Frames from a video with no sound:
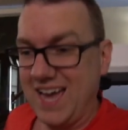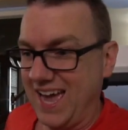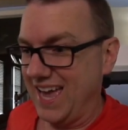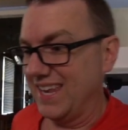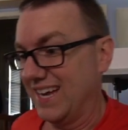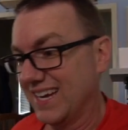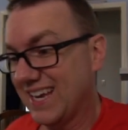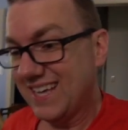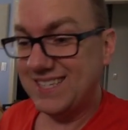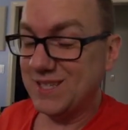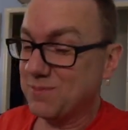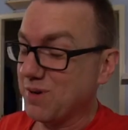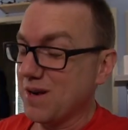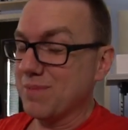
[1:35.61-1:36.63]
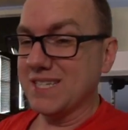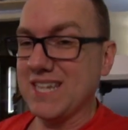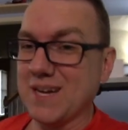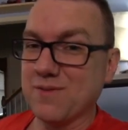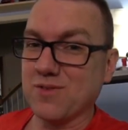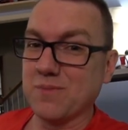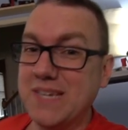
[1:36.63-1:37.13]
And I guess it's probably
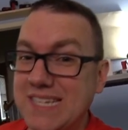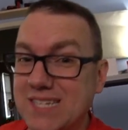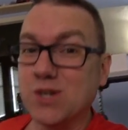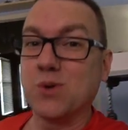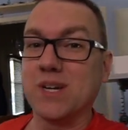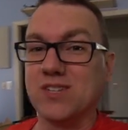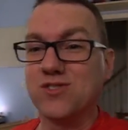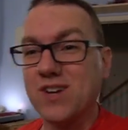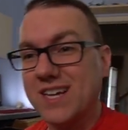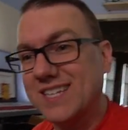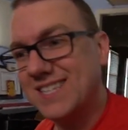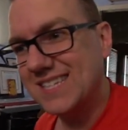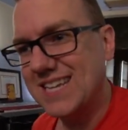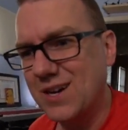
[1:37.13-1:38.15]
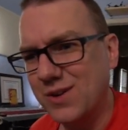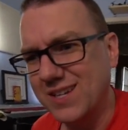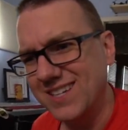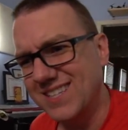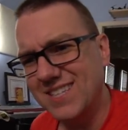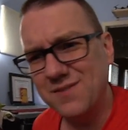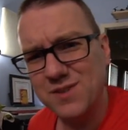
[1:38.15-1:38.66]
time for me to go ahead and try to sit down
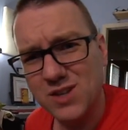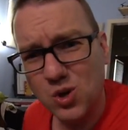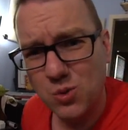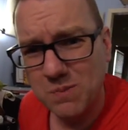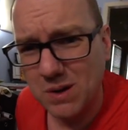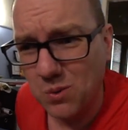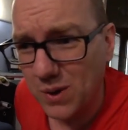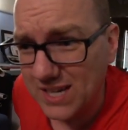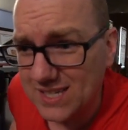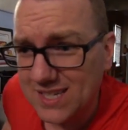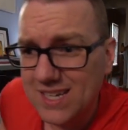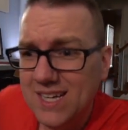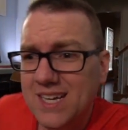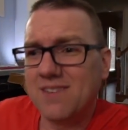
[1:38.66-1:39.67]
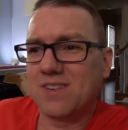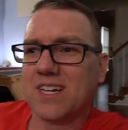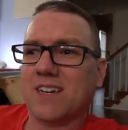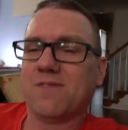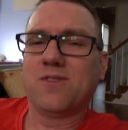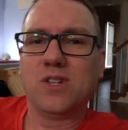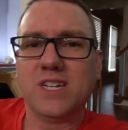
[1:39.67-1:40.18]
and see if it'll hold my weight. I've got
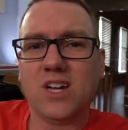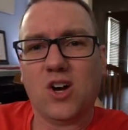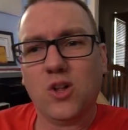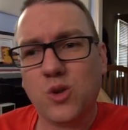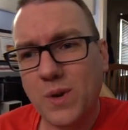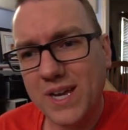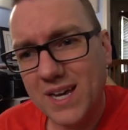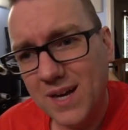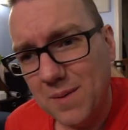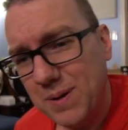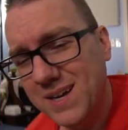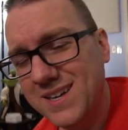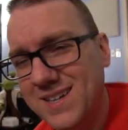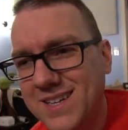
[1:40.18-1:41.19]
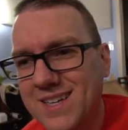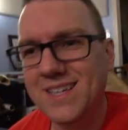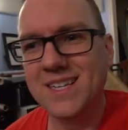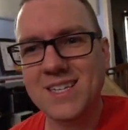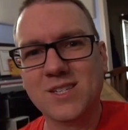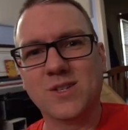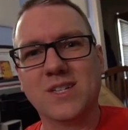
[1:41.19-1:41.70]
it fully all the way up.
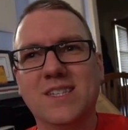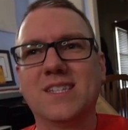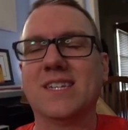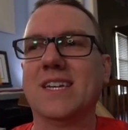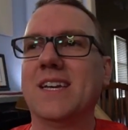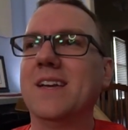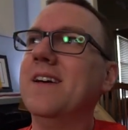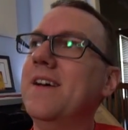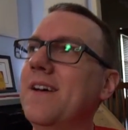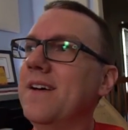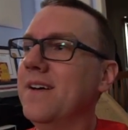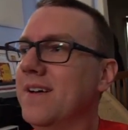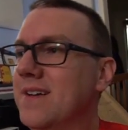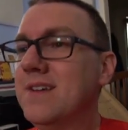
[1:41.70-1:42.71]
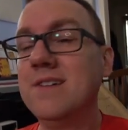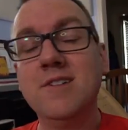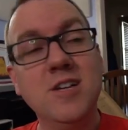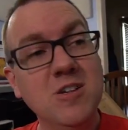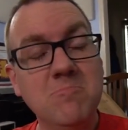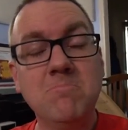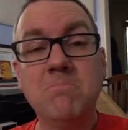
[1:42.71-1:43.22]
So let's see.
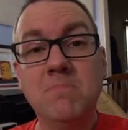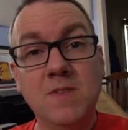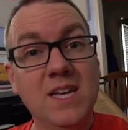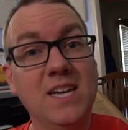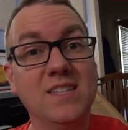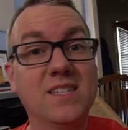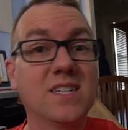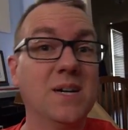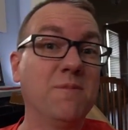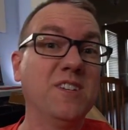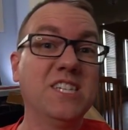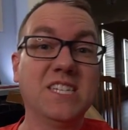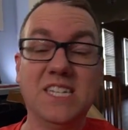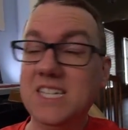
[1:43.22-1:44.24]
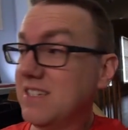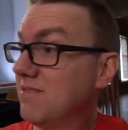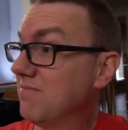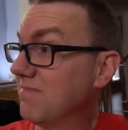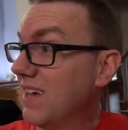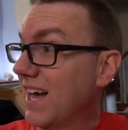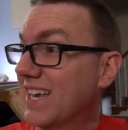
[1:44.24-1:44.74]
It's a comfy seat.
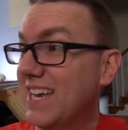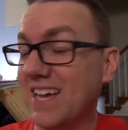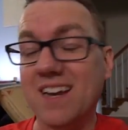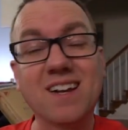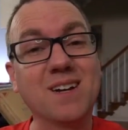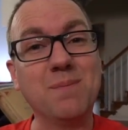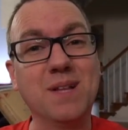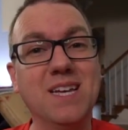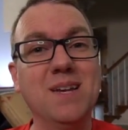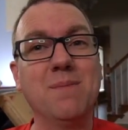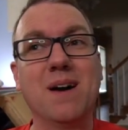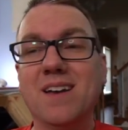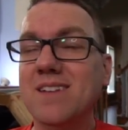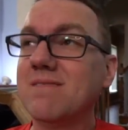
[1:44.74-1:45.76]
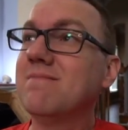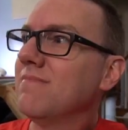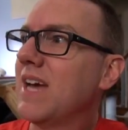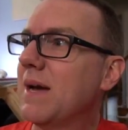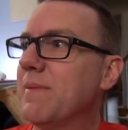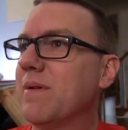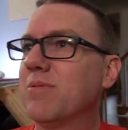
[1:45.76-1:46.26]
I cannot complain about it.
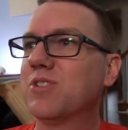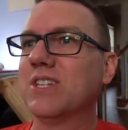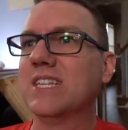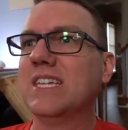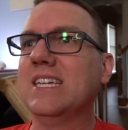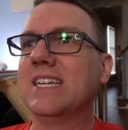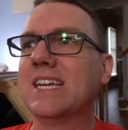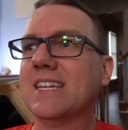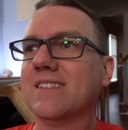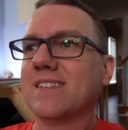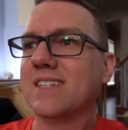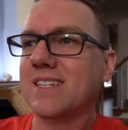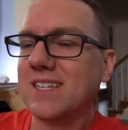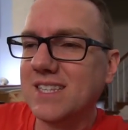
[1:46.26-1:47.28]
I'm able to lean against it.